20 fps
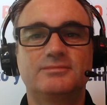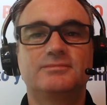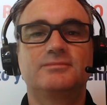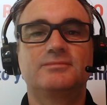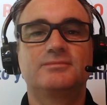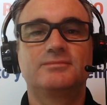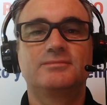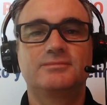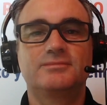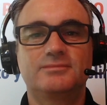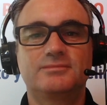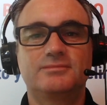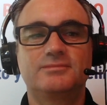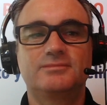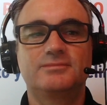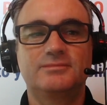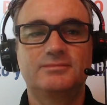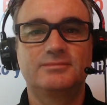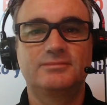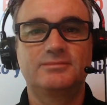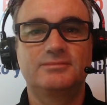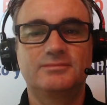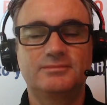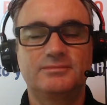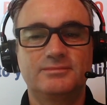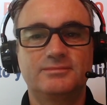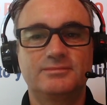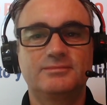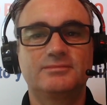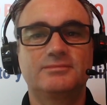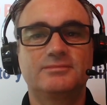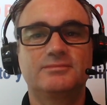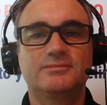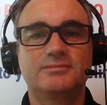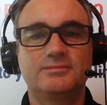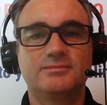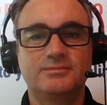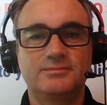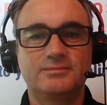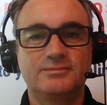
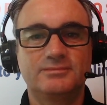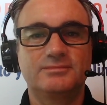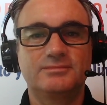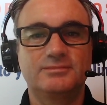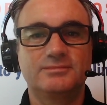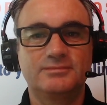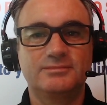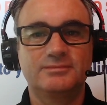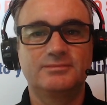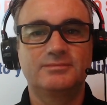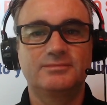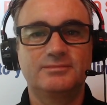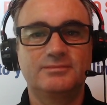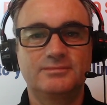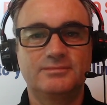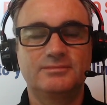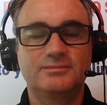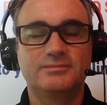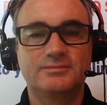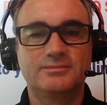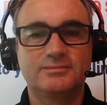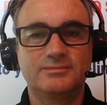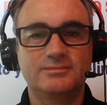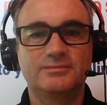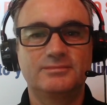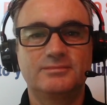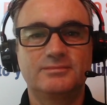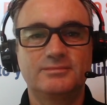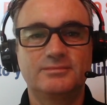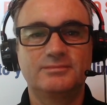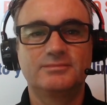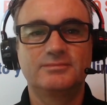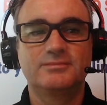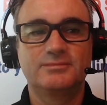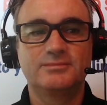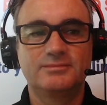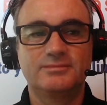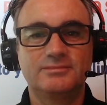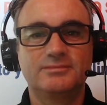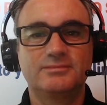
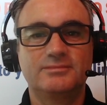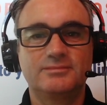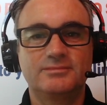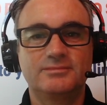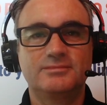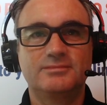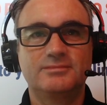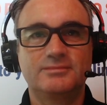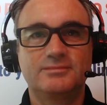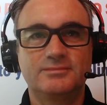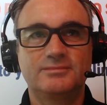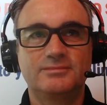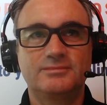The person shown says nothing.